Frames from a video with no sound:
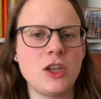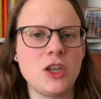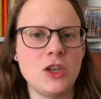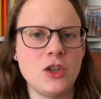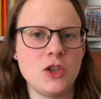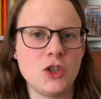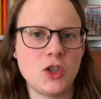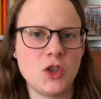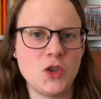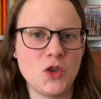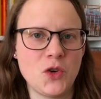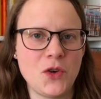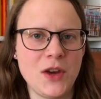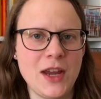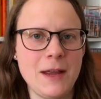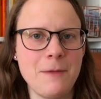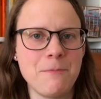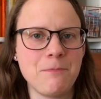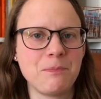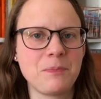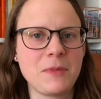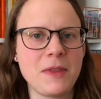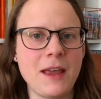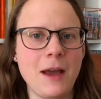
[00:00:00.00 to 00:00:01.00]
cute
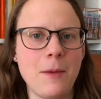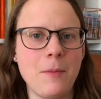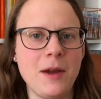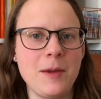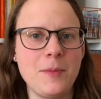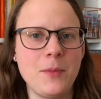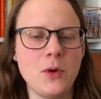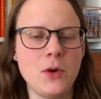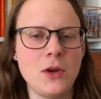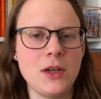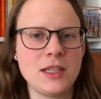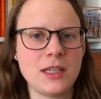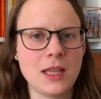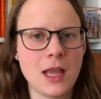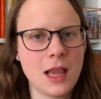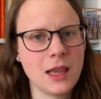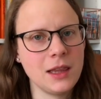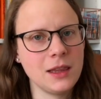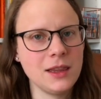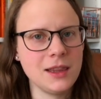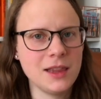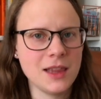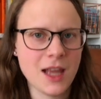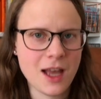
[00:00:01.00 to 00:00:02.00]
story that my boys
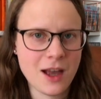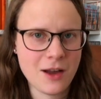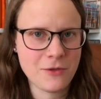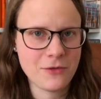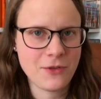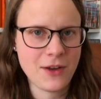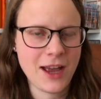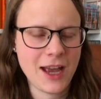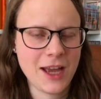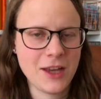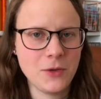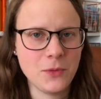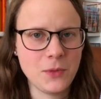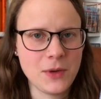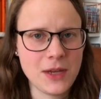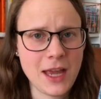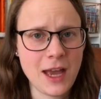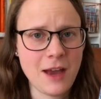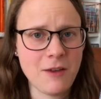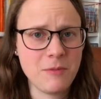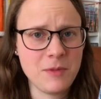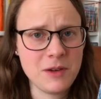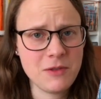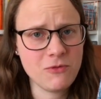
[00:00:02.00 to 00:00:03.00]
love and we
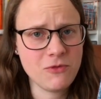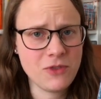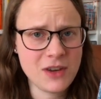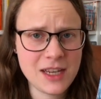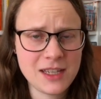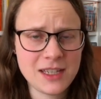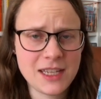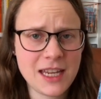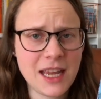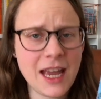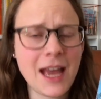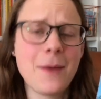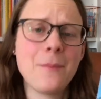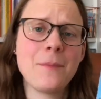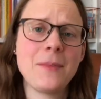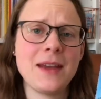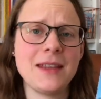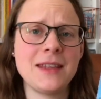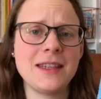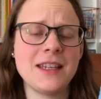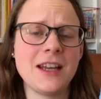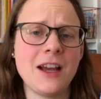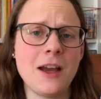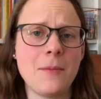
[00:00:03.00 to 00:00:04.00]
have been reading at
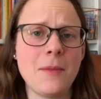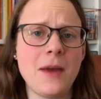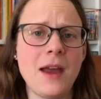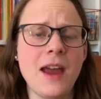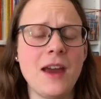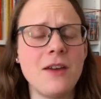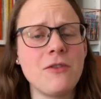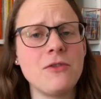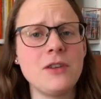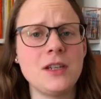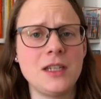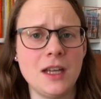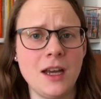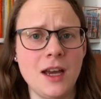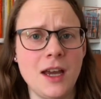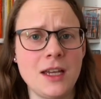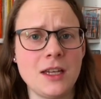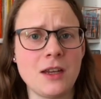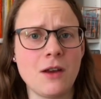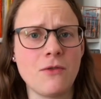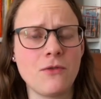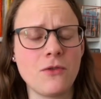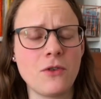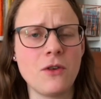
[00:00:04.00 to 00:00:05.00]
bedtime every
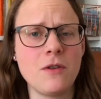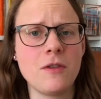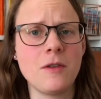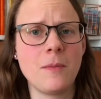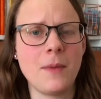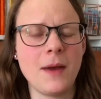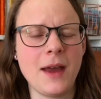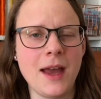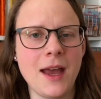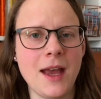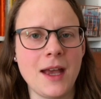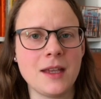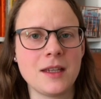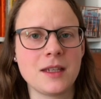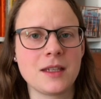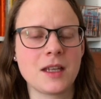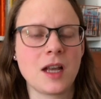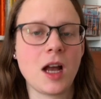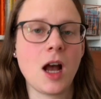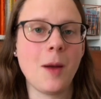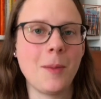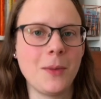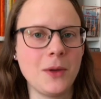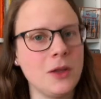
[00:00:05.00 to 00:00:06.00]
night for the
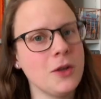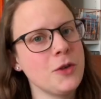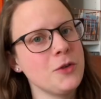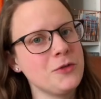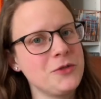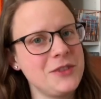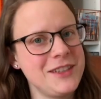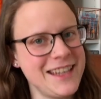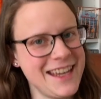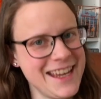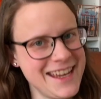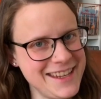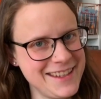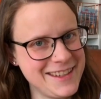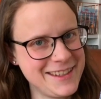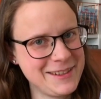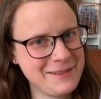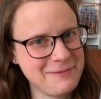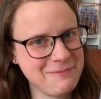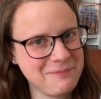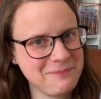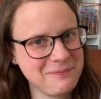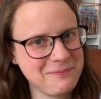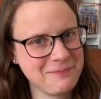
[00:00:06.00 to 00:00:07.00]
past couple of
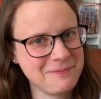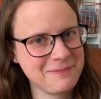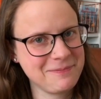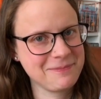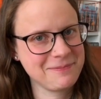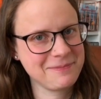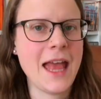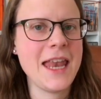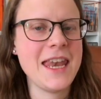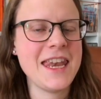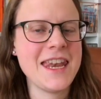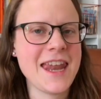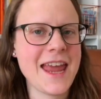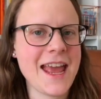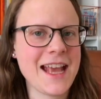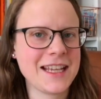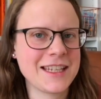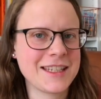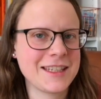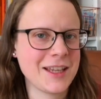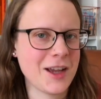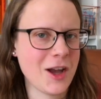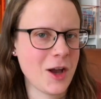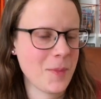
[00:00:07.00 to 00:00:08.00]
days.
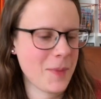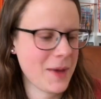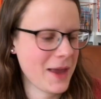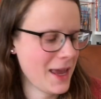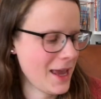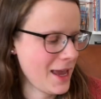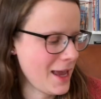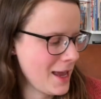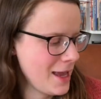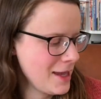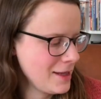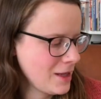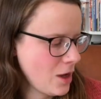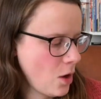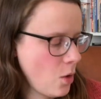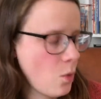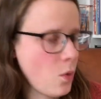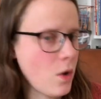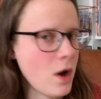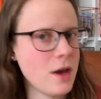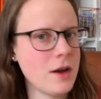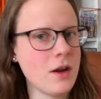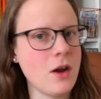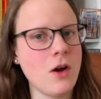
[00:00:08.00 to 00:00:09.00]
Next up is
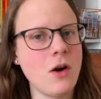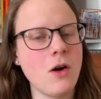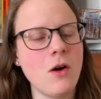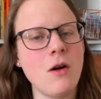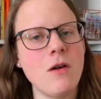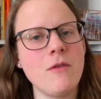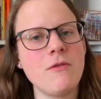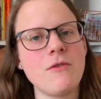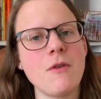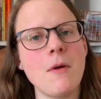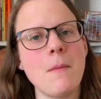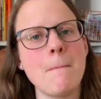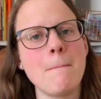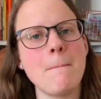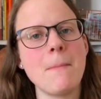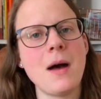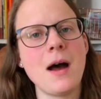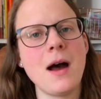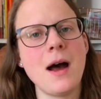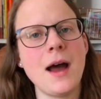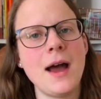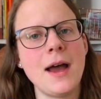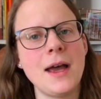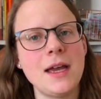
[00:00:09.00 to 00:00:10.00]
one of
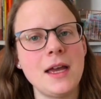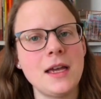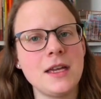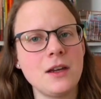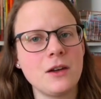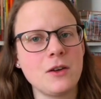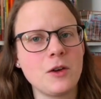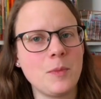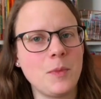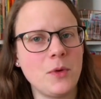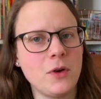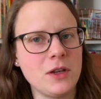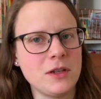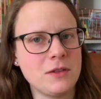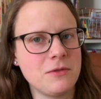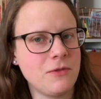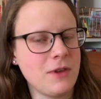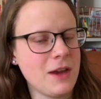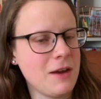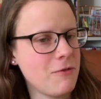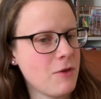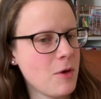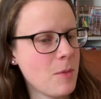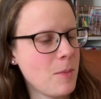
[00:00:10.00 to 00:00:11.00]
my younger boys'
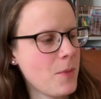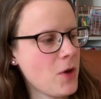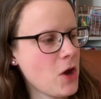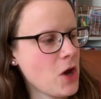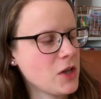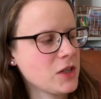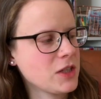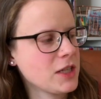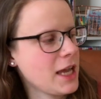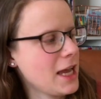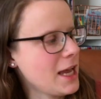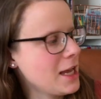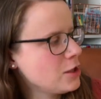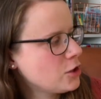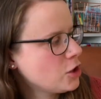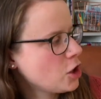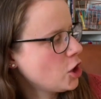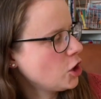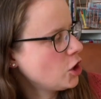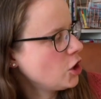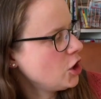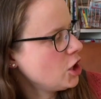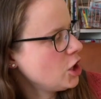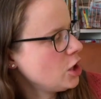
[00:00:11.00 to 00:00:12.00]
favourite books. It's
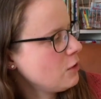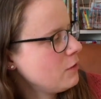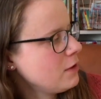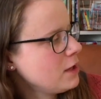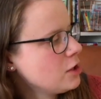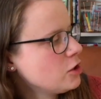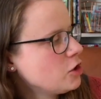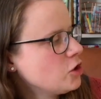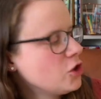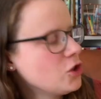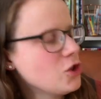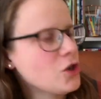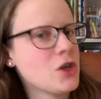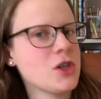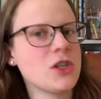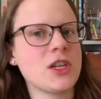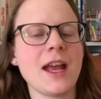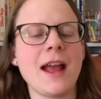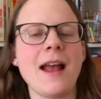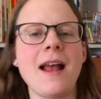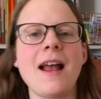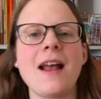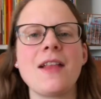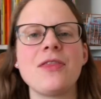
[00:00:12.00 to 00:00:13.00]
Curious George
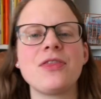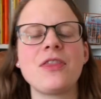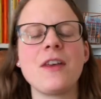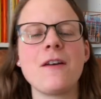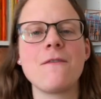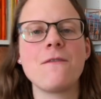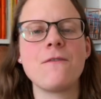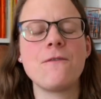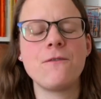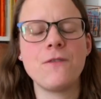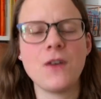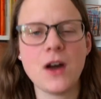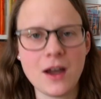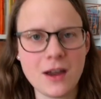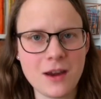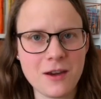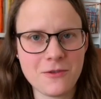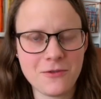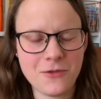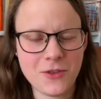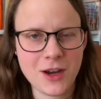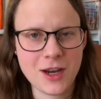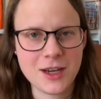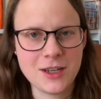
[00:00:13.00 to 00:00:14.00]
and the
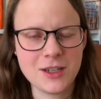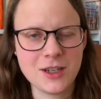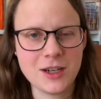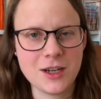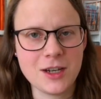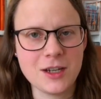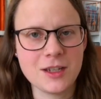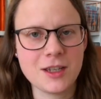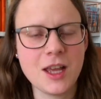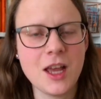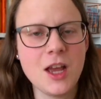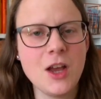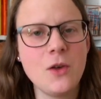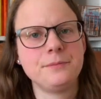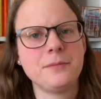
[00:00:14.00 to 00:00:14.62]
Firefighters.